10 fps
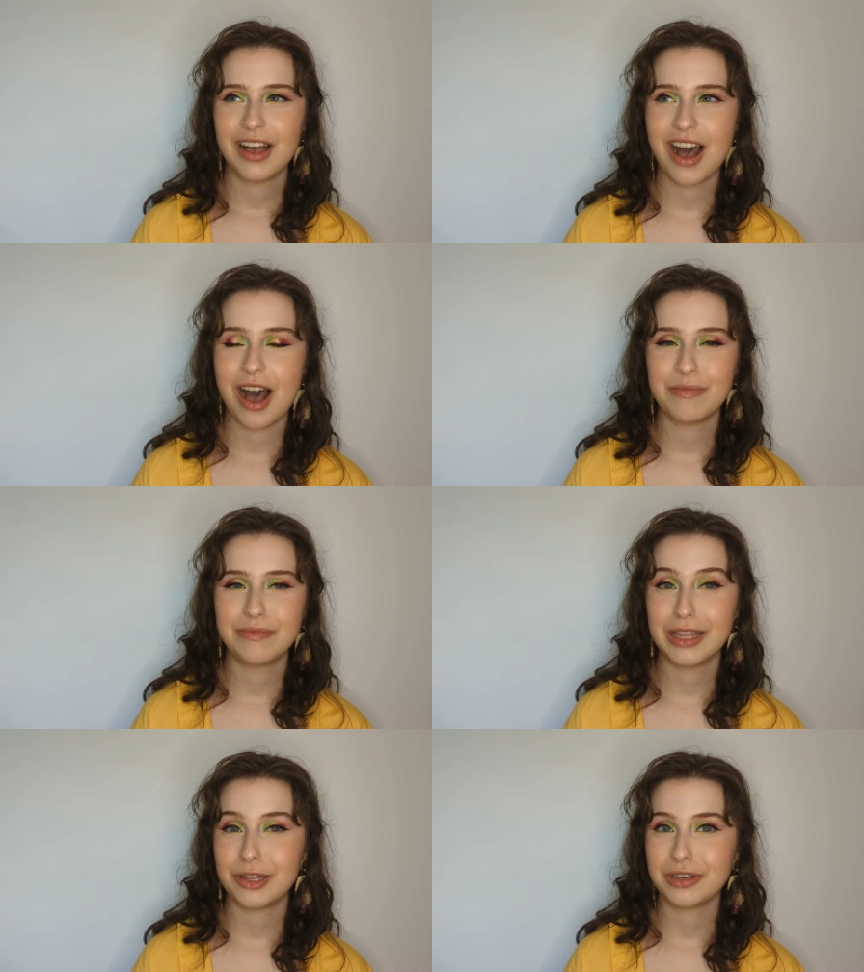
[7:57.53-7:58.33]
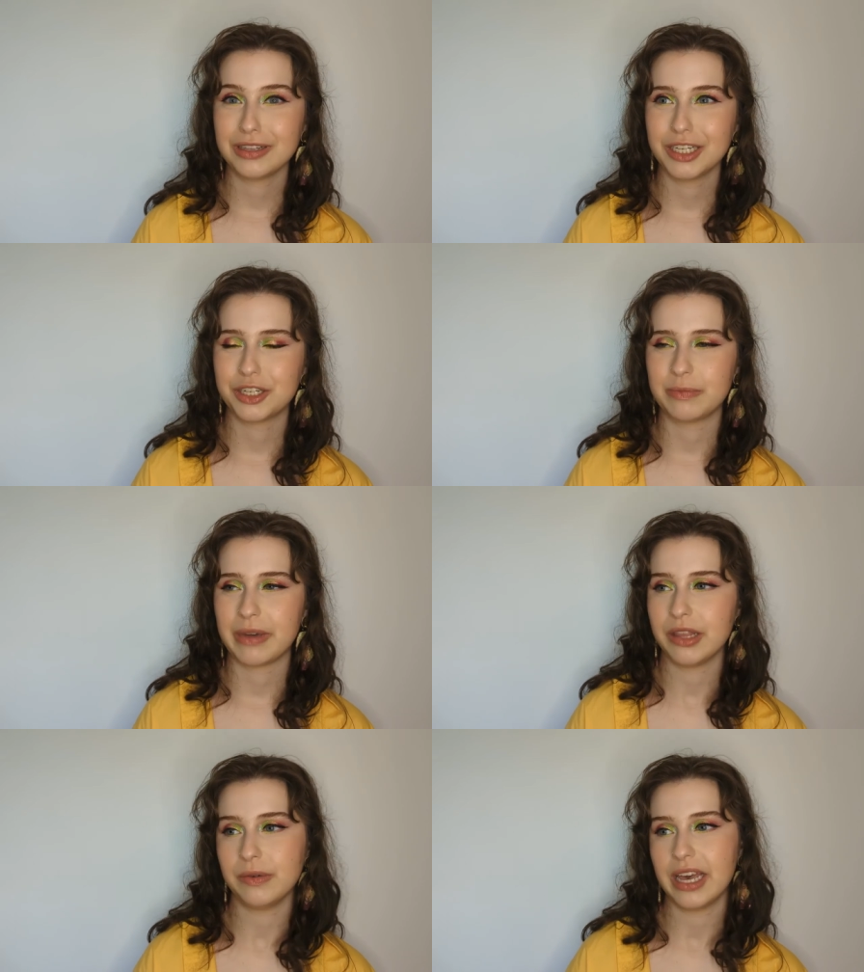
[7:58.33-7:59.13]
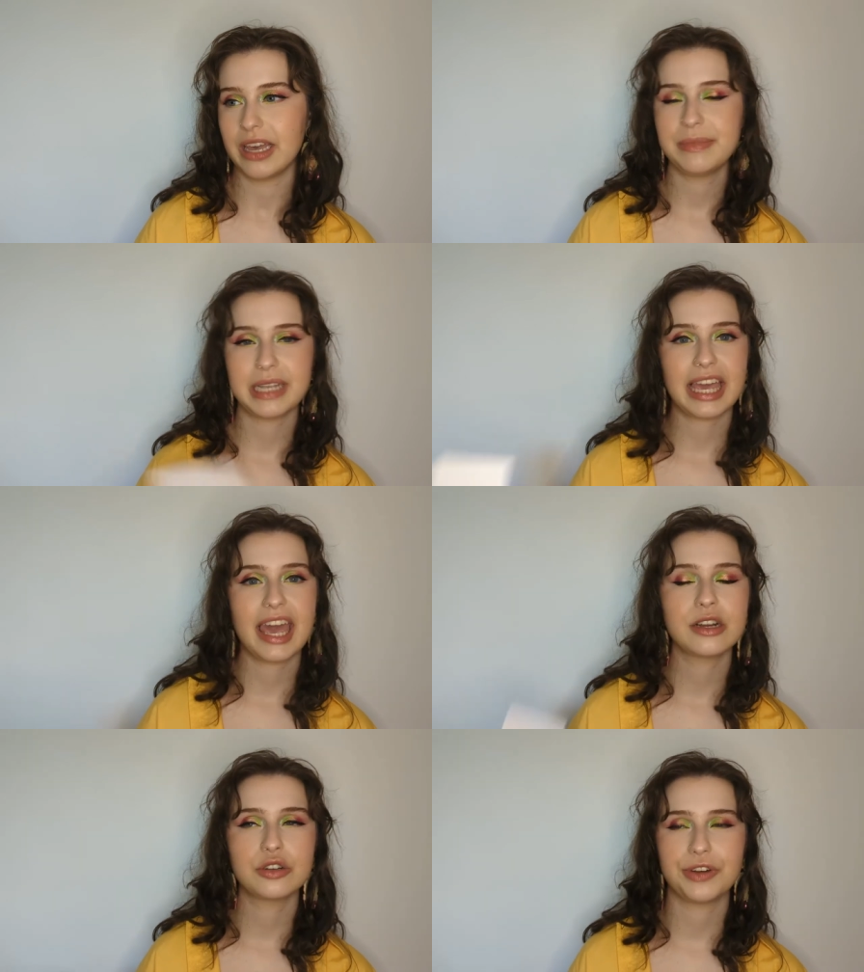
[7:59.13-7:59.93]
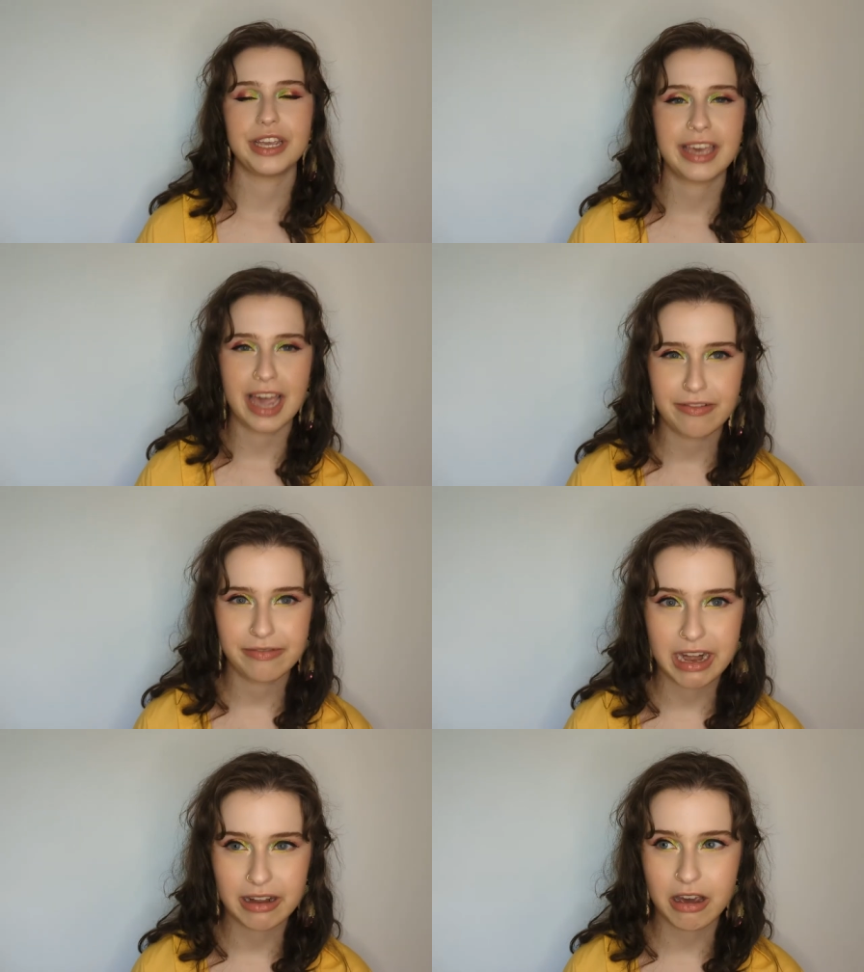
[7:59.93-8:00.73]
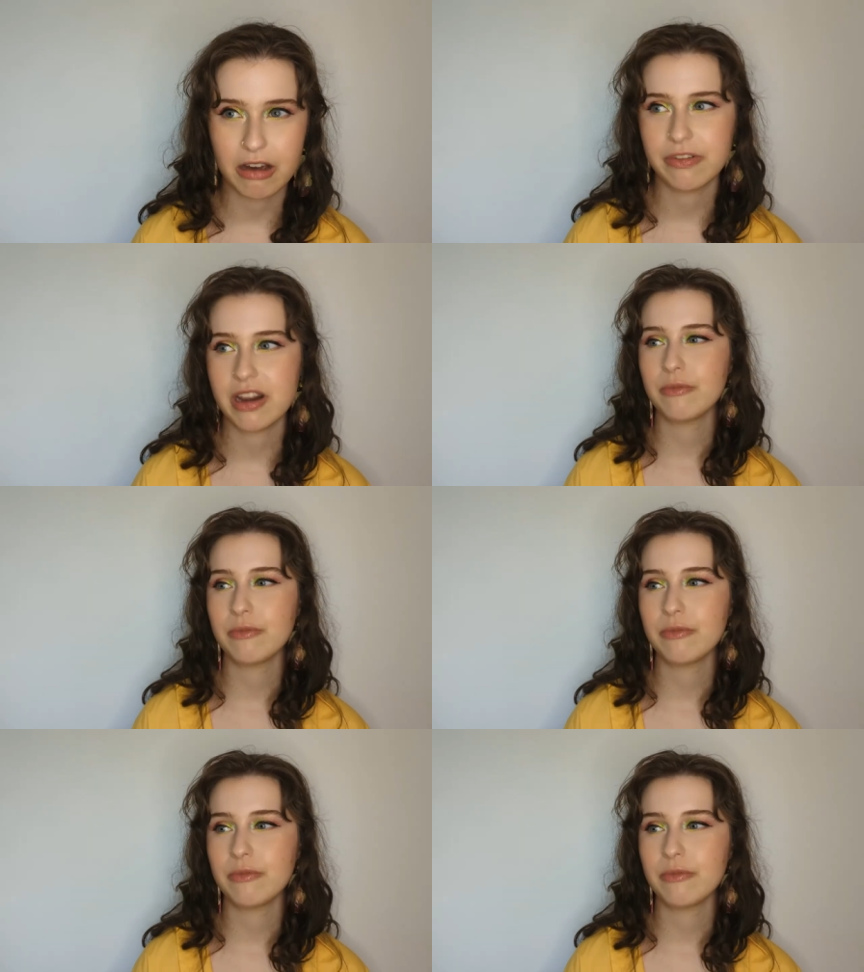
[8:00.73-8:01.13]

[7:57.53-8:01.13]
um, and they're delicious, by the way, because I can't drink caffeinated coffee